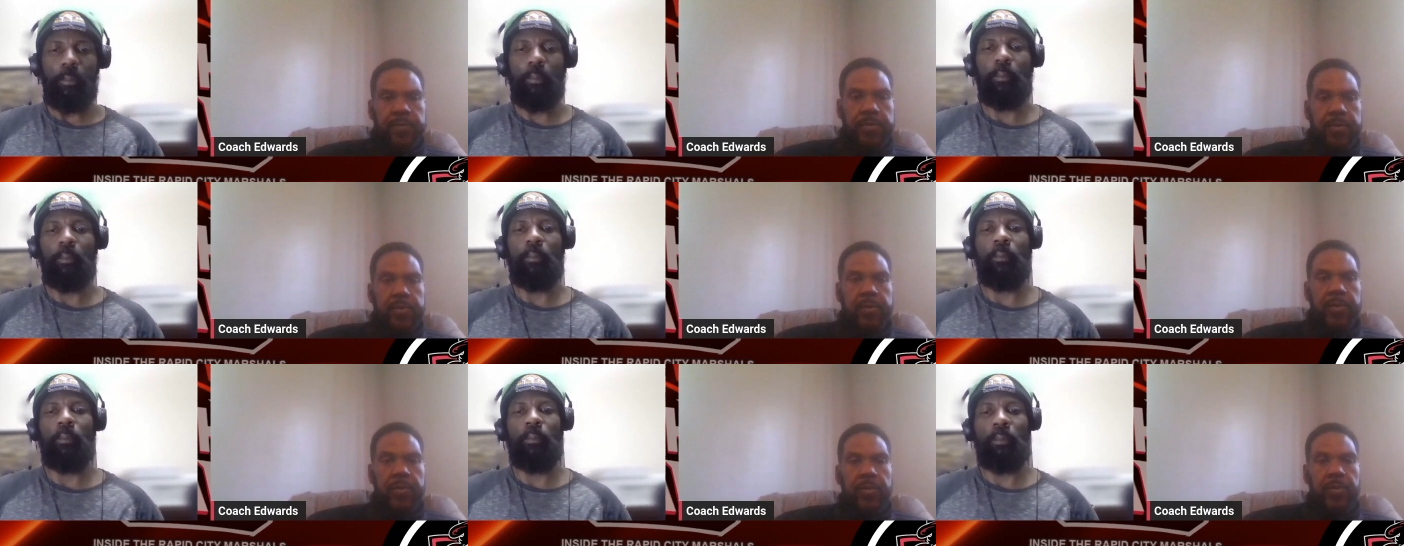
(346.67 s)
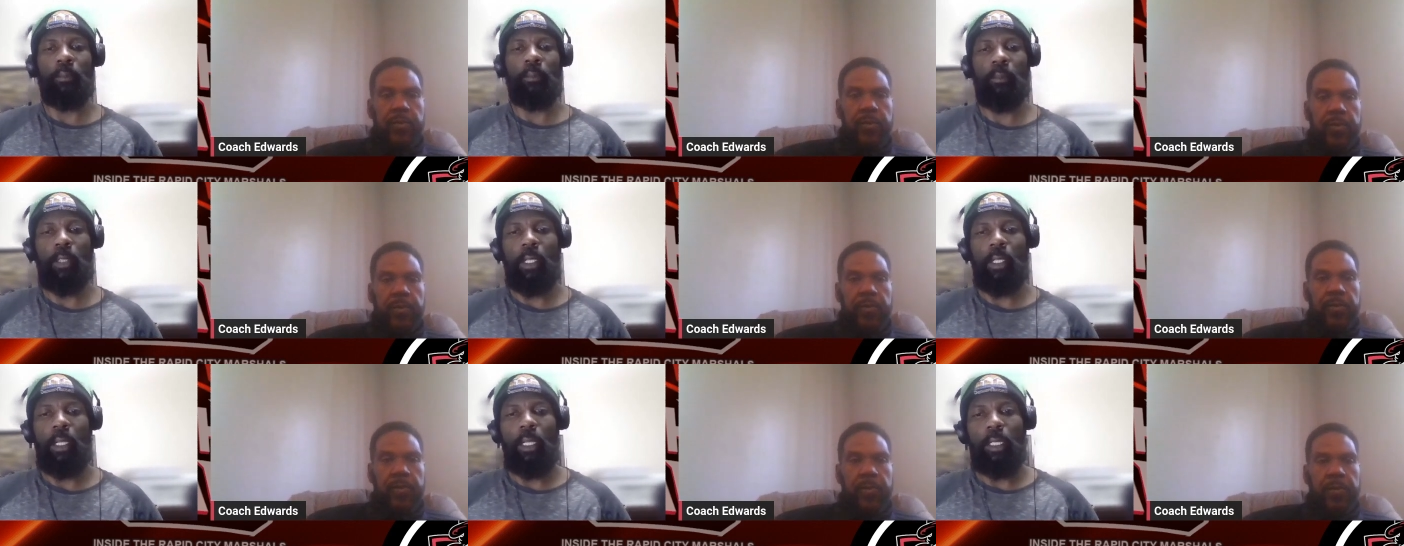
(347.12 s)
Speaker 1: Mm-hmm.
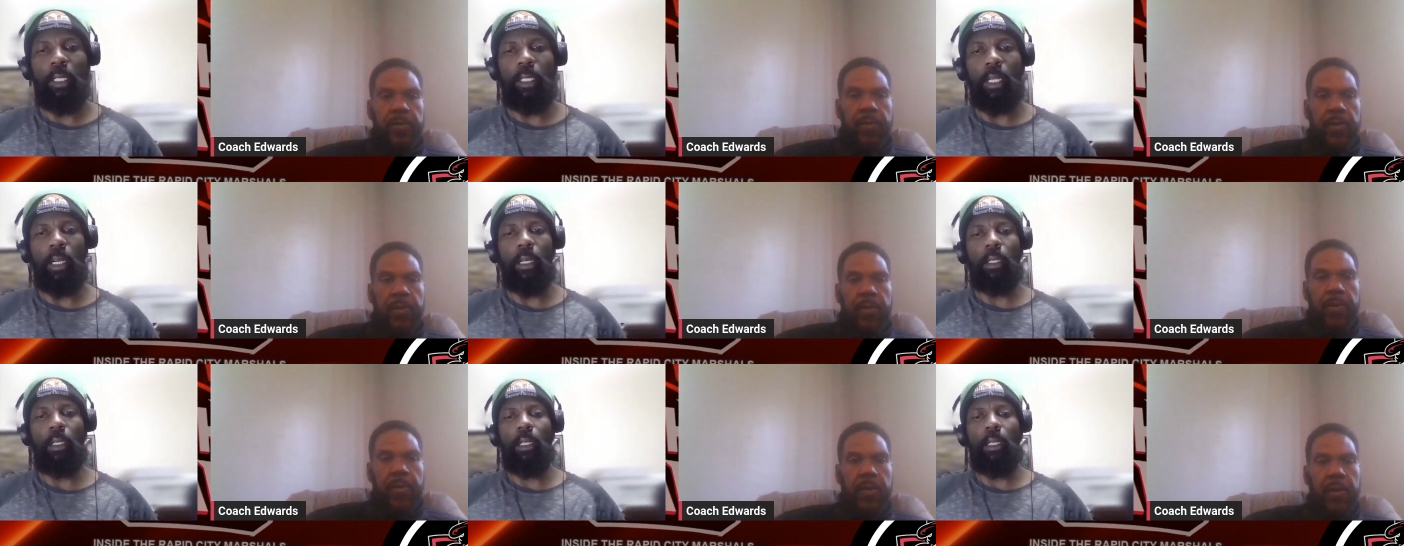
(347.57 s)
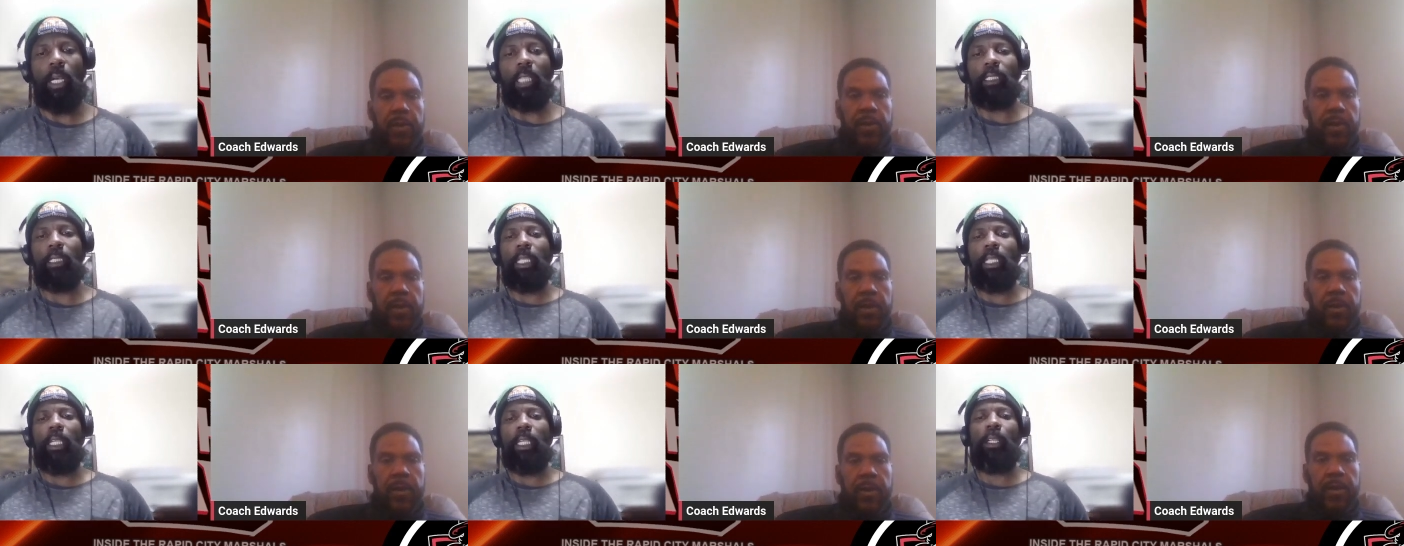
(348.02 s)
So I
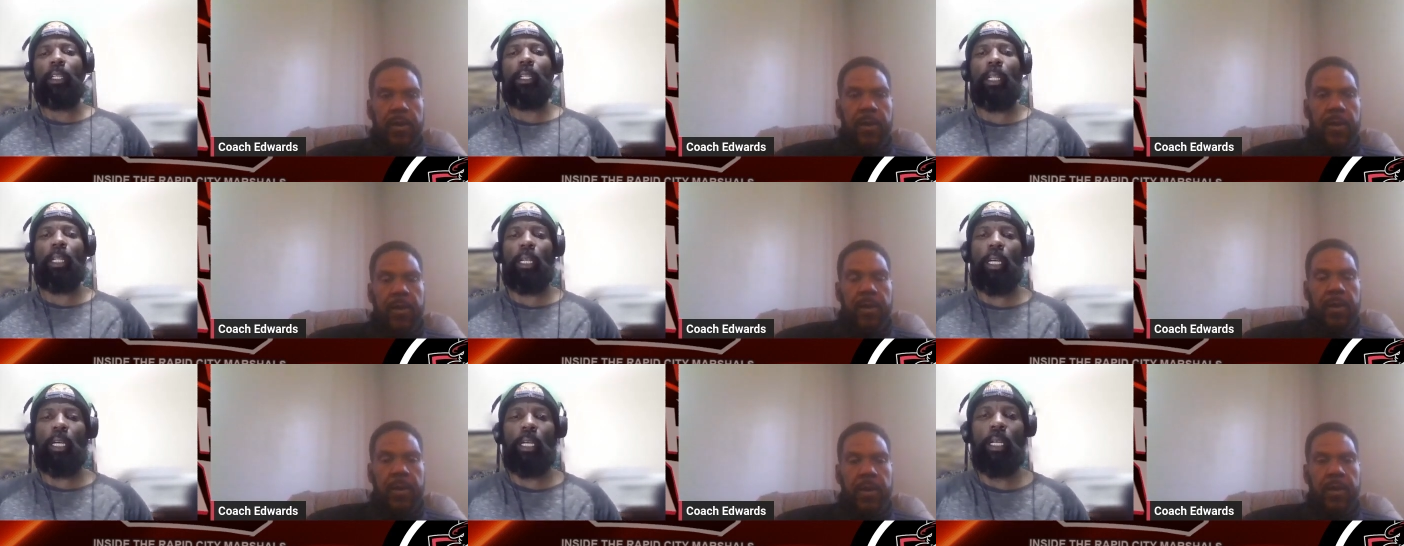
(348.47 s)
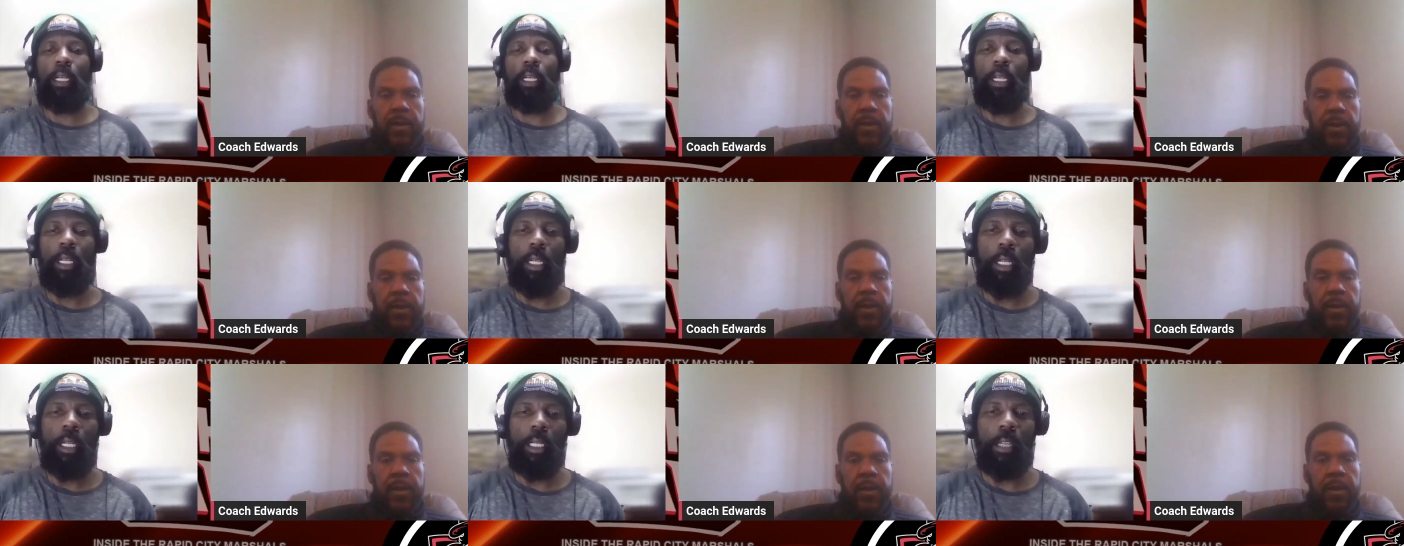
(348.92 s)
see you, the
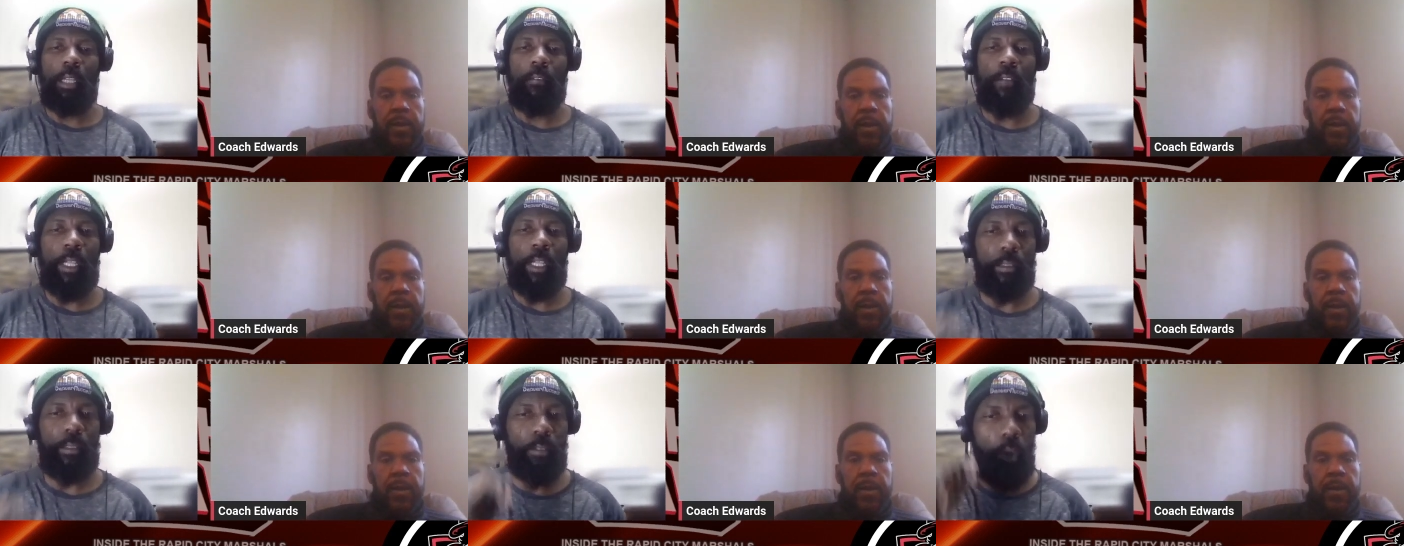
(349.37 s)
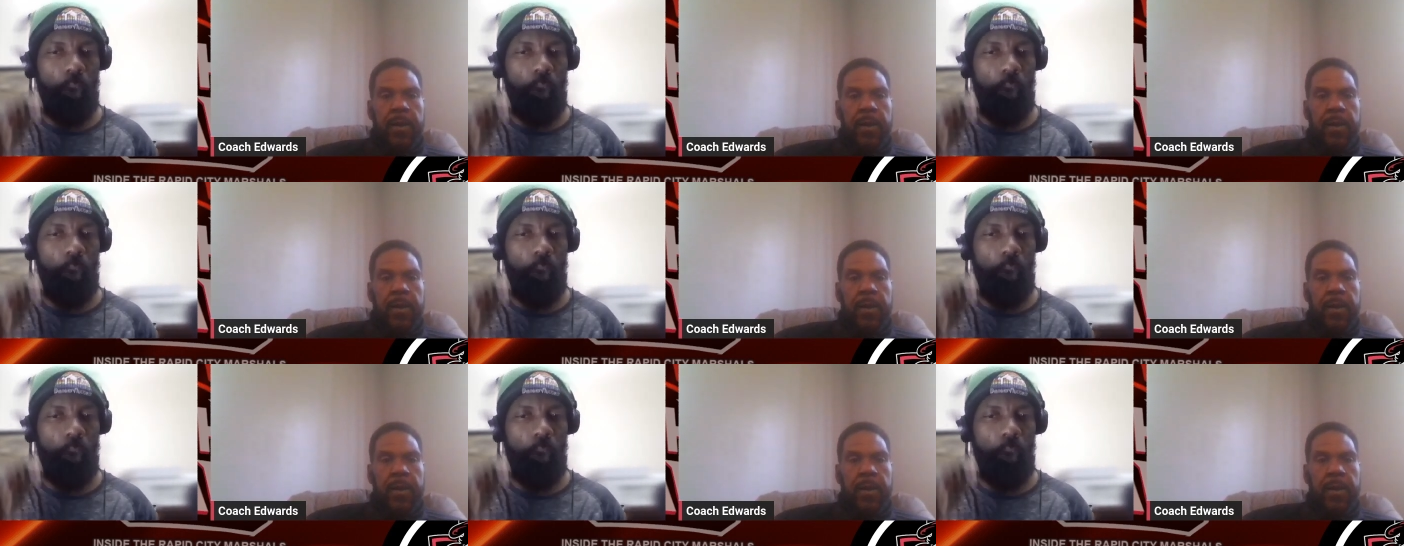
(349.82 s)
defensive